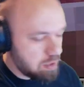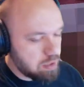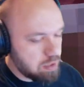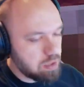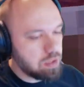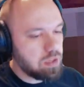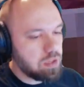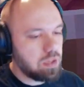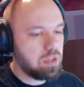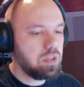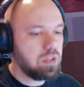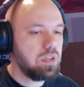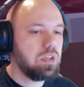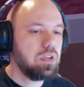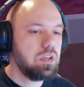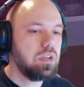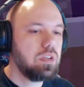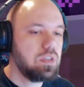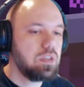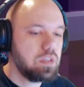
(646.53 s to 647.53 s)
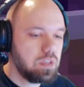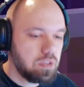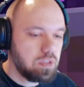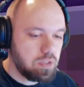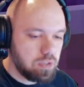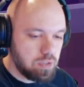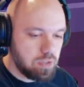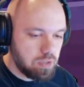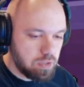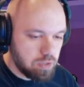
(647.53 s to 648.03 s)

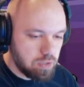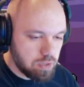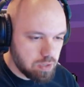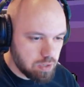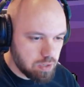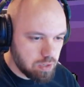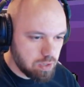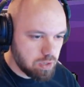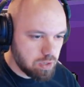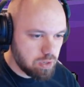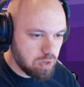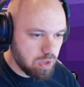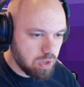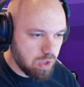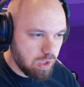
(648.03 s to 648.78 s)
(no one is talking)